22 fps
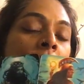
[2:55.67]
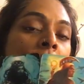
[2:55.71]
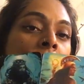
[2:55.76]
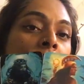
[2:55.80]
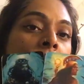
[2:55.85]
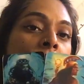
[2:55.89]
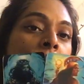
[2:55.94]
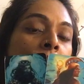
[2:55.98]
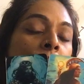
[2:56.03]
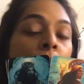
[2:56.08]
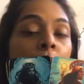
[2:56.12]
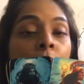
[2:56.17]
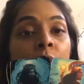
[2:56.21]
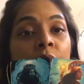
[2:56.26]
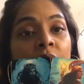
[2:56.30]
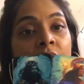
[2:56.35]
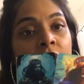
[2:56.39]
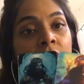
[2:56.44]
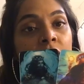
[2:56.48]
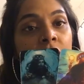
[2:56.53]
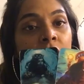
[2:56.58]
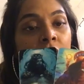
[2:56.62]
You know, who
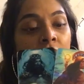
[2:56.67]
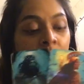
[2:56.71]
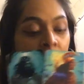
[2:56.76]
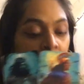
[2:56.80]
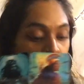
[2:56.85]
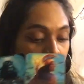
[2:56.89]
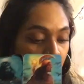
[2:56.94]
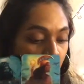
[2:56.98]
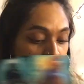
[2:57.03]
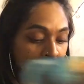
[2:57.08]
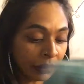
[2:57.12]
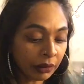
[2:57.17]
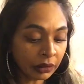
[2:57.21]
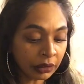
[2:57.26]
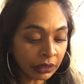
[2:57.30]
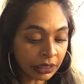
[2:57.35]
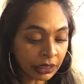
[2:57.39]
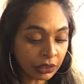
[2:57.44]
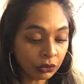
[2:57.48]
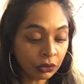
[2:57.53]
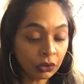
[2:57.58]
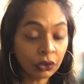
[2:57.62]
is it? So
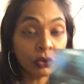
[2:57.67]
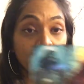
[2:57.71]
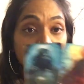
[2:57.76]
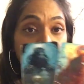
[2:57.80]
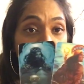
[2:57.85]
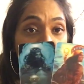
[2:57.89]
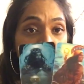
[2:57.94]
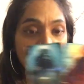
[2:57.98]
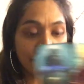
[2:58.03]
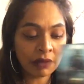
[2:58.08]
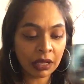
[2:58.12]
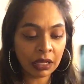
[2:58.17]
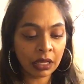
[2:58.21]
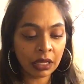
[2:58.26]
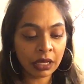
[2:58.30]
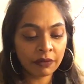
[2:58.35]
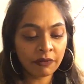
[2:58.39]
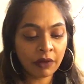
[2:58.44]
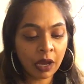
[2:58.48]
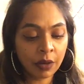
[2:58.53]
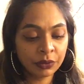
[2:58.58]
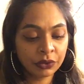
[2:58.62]
apparently, you know, you could have a lot
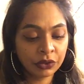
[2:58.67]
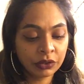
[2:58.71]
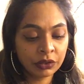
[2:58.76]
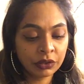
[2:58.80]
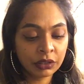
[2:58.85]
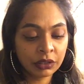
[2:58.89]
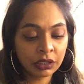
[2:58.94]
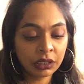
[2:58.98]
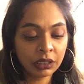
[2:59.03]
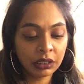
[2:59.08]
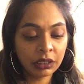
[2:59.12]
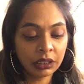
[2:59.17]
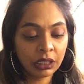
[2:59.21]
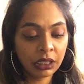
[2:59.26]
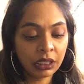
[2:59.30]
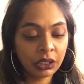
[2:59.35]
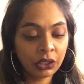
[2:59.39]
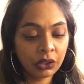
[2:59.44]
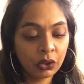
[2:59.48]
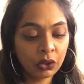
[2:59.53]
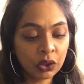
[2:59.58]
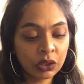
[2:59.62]
of options, and
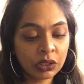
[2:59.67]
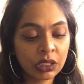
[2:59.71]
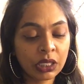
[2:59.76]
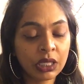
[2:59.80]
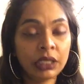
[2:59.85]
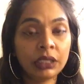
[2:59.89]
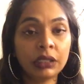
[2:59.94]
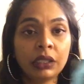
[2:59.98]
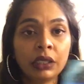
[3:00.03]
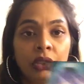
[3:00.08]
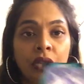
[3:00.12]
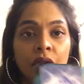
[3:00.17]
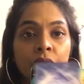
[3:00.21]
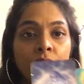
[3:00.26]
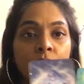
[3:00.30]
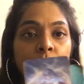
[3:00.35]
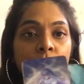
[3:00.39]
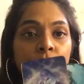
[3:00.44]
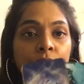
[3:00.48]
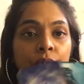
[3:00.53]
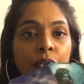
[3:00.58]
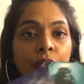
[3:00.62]
it looks like that, you
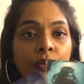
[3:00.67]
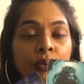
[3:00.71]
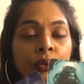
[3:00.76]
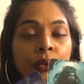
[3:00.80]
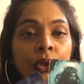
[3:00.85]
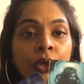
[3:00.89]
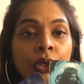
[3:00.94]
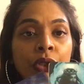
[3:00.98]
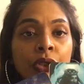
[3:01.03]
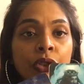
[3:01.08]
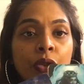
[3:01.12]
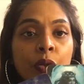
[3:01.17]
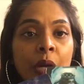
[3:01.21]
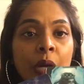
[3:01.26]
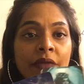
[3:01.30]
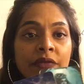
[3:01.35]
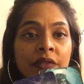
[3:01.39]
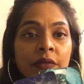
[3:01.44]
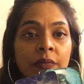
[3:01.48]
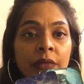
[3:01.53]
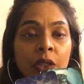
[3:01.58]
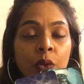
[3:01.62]
know, you do
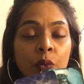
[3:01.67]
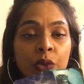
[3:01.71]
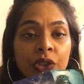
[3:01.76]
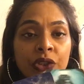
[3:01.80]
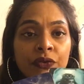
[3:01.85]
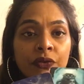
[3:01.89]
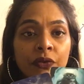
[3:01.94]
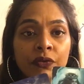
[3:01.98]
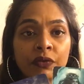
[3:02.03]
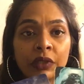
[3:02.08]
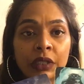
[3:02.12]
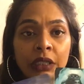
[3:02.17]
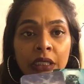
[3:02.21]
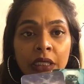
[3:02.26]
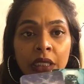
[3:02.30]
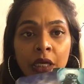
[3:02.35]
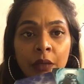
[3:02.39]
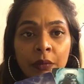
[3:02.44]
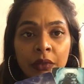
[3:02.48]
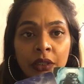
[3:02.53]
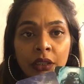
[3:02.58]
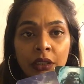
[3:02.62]
something wish-fulfilling
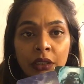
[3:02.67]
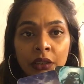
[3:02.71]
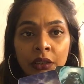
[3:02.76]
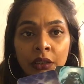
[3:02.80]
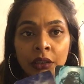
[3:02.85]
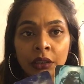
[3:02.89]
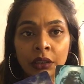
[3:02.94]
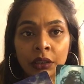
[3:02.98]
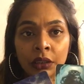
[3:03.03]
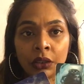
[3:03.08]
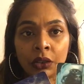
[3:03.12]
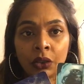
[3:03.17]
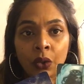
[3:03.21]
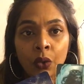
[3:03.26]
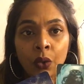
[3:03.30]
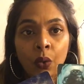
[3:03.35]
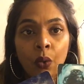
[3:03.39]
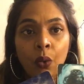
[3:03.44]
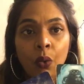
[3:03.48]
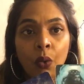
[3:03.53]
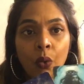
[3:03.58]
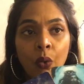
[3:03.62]
coming in.
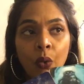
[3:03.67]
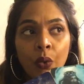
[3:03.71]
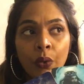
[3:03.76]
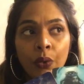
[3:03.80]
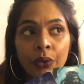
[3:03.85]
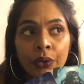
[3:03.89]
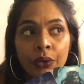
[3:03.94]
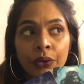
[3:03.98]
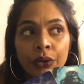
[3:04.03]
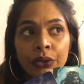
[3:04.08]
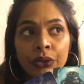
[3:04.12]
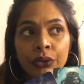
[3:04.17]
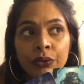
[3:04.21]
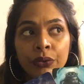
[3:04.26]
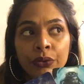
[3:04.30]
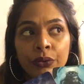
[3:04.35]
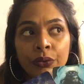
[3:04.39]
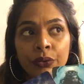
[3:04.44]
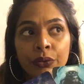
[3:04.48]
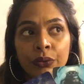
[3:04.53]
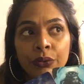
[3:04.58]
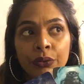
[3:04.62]
Or
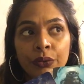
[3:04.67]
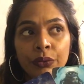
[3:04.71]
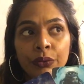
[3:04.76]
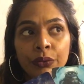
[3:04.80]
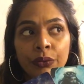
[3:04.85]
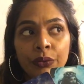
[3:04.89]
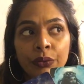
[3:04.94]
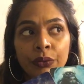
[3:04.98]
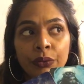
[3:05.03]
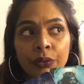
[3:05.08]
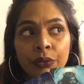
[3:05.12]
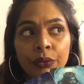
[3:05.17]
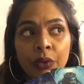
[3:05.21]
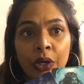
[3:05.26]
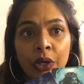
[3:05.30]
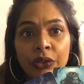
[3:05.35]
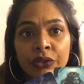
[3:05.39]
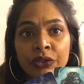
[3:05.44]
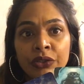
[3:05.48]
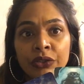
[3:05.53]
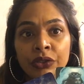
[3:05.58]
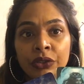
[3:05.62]
you are
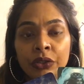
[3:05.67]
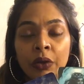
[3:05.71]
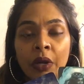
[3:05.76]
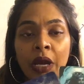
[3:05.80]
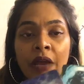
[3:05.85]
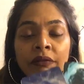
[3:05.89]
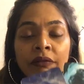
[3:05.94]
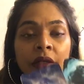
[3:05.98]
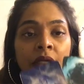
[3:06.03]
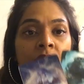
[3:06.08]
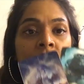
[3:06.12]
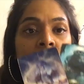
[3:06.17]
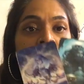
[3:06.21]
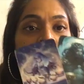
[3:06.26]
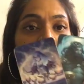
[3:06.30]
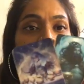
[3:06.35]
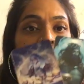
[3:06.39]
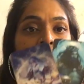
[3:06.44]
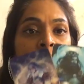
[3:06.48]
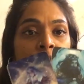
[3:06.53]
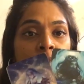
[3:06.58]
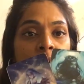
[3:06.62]
just, you know, having a good
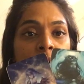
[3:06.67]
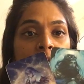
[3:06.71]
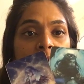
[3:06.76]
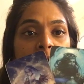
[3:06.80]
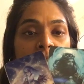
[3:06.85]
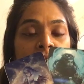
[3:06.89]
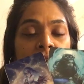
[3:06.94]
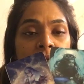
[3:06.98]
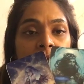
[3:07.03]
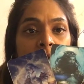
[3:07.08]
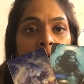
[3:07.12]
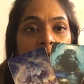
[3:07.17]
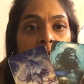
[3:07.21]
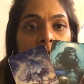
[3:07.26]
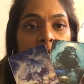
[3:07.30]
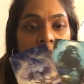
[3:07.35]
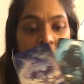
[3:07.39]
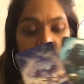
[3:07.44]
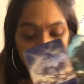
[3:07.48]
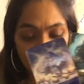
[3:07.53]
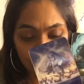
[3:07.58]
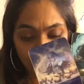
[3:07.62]
time, drinking, having a good
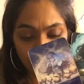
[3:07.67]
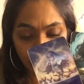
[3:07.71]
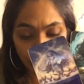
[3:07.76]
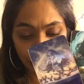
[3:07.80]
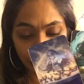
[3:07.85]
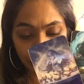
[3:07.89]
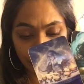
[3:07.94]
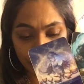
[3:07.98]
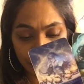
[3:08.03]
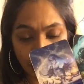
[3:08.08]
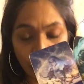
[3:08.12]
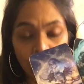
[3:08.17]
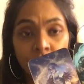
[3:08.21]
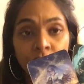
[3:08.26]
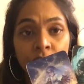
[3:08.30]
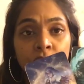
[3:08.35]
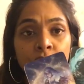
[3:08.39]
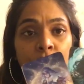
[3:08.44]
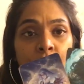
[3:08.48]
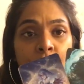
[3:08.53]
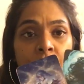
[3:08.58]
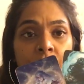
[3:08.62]
time, enjoying yourself,
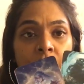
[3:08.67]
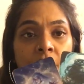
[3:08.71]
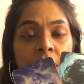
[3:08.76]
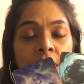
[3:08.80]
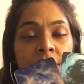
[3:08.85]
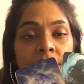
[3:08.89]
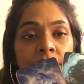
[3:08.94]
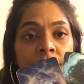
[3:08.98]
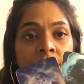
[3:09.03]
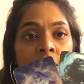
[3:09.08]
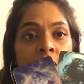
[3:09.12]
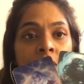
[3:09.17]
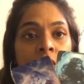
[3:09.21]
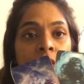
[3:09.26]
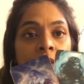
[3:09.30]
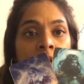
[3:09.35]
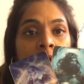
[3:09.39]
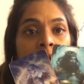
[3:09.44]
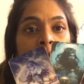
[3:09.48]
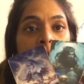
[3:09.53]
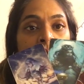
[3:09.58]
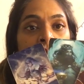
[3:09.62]
enjoying life.
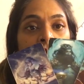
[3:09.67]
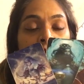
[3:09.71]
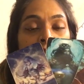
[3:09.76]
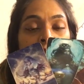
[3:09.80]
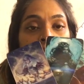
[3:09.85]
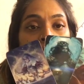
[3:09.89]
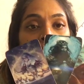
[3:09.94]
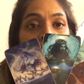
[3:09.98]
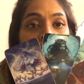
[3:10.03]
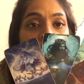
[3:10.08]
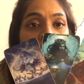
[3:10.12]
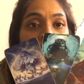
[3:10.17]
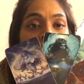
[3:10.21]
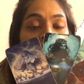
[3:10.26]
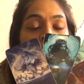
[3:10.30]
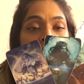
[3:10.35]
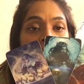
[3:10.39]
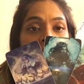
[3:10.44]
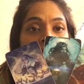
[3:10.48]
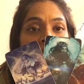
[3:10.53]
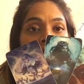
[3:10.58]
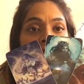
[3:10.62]
You know, looking
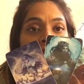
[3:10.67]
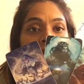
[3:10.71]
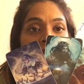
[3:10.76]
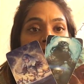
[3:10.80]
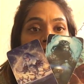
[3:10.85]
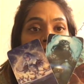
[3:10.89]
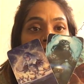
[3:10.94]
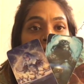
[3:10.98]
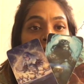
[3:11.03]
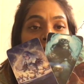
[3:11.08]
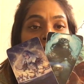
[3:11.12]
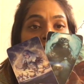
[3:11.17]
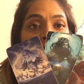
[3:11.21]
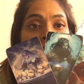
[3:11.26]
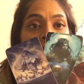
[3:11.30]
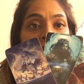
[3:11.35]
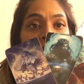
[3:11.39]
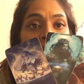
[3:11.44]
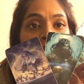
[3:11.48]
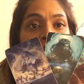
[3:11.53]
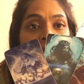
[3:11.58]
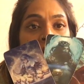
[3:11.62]
at your
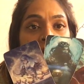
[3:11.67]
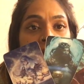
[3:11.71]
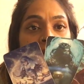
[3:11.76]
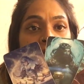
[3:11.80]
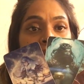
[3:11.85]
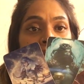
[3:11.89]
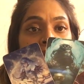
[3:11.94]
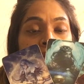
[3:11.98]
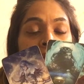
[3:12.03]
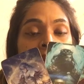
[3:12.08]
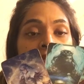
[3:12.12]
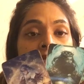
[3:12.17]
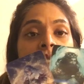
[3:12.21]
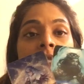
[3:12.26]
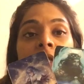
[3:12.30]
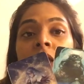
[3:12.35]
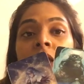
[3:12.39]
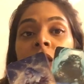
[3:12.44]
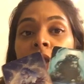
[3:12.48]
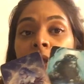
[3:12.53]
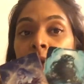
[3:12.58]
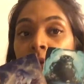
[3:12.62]
options around you and
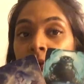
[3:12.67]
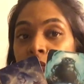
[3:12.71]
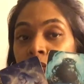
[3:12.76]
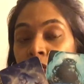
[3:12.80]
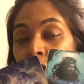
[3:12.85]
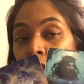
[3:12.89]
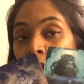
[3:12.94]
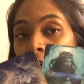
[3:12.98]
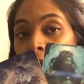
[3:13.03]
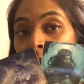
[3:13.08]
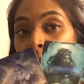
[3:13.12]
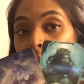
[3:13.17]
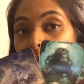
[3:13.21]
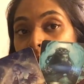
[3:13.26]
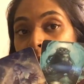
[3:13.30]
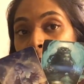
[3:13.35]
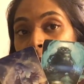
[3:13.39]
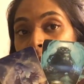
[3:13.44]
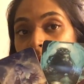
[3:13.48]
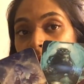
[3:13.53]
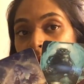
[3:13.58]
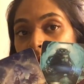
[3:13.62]
seeing, you know, who is
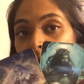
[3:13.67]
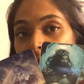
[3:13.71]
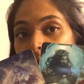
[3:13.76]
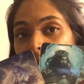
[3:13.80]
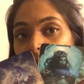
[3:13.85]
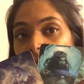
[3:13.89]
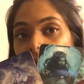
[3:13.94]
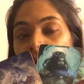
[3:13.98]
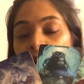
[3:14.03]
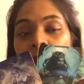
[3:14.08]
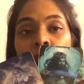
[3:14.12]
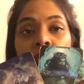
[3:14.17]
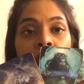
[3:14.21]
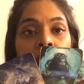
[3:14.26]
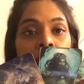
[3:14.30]
worthy of your cup.